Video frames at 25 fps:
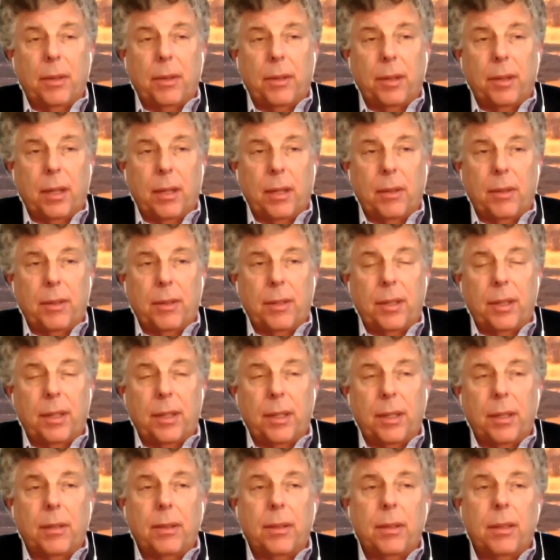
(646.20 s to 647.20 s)

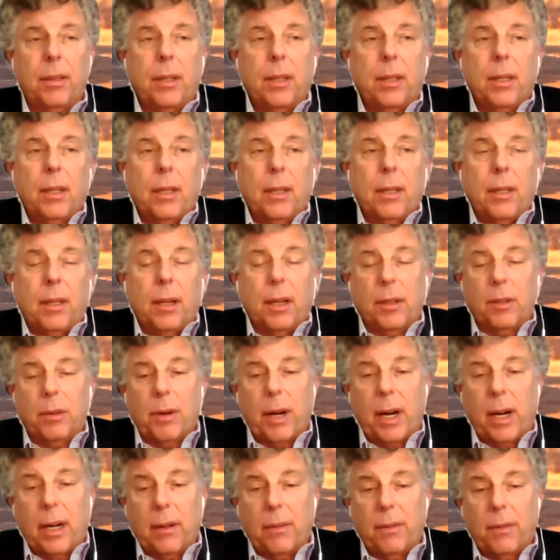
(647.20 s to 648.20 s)
until the
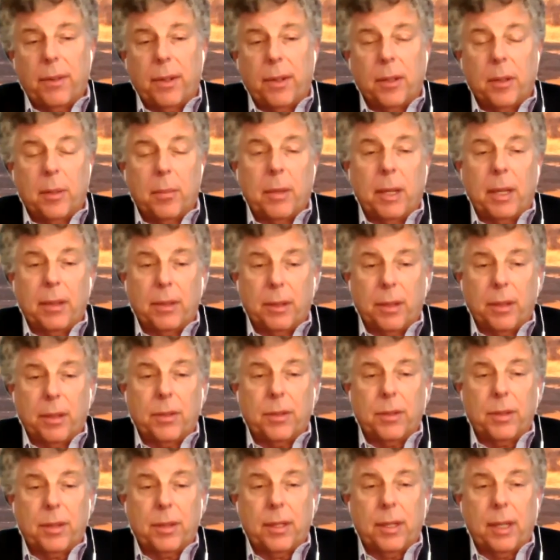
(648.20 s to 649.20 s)
underwriting
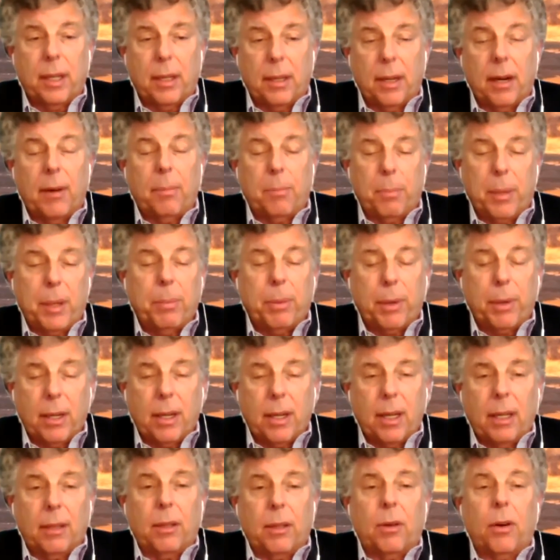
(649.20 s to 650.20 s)
fundamentals people
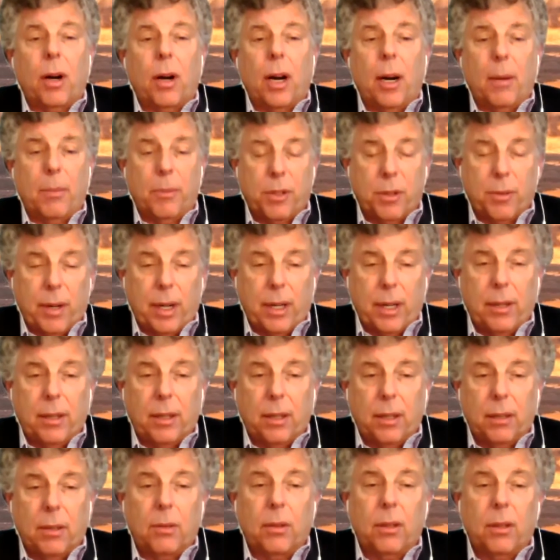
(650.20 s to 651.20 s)
can get their arms around
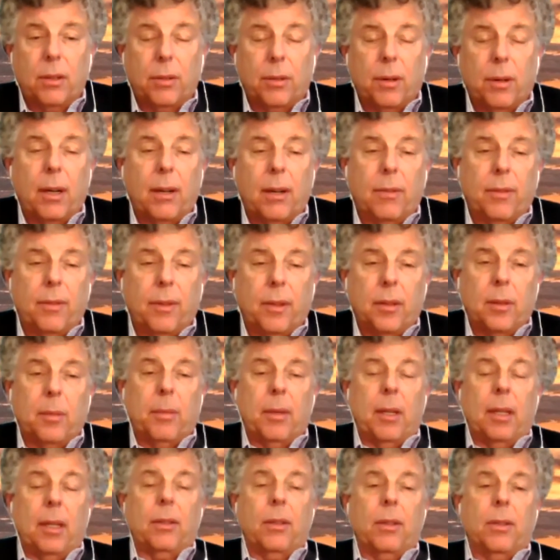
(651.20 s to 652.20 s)
the underwriting
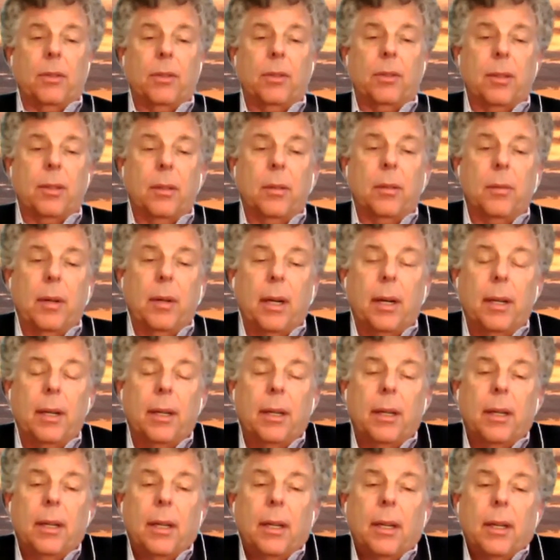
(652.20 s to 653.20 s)
fundamentals to
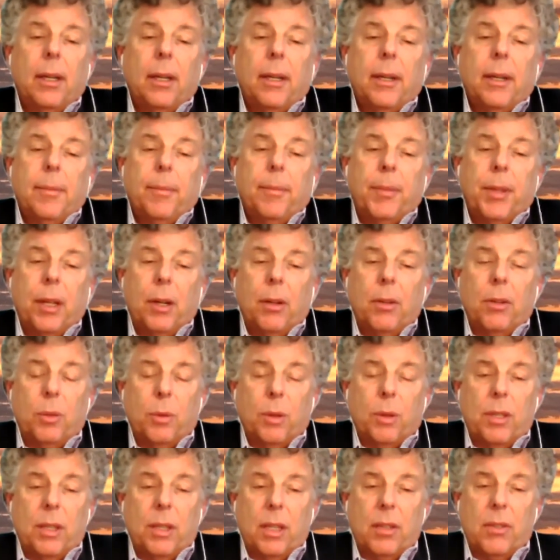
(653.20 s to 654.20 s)

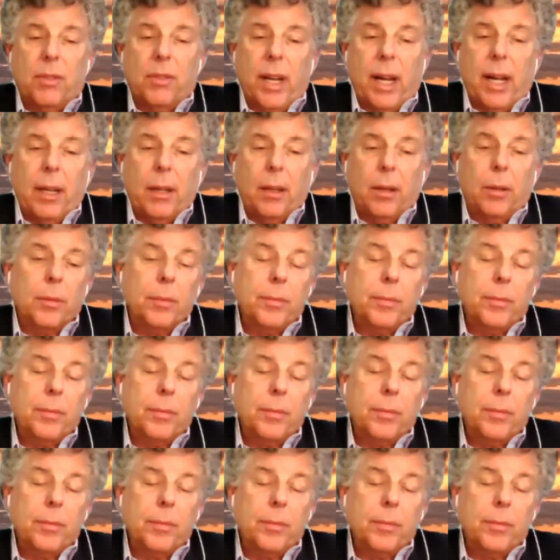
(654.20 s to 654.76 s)
assess value.